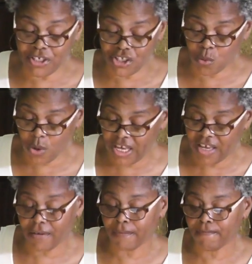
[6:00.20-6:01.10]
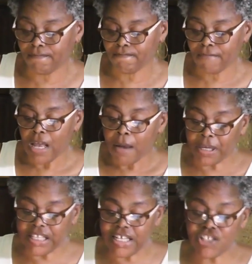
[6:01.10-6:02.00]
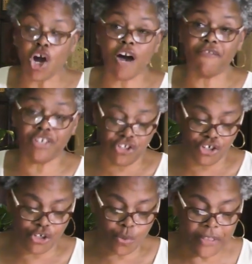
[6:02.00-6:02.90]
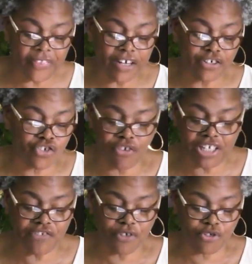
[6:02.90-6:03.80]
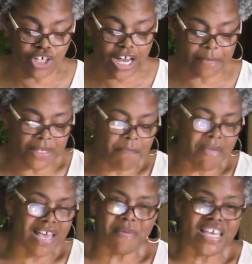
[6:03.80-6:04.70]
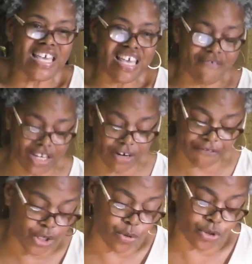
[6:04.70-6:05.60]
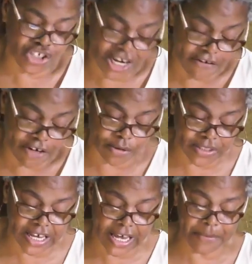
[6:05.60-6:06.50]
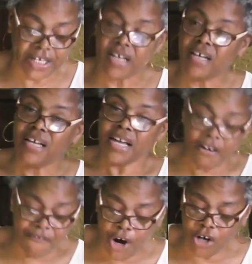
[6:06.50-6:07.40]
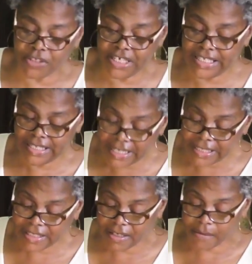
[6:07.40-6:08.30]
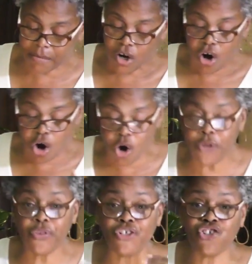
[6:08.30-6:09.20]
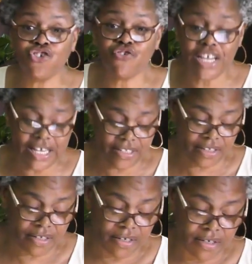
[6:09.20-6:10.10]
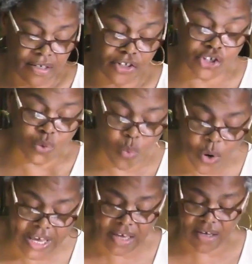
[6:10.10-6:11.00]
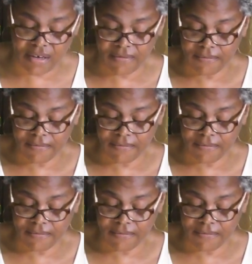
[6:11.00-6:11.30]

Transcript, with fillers: to swing. Police officers, with their stressful jobs and maybe even a few stereotypes in a faulty system on the streets swing.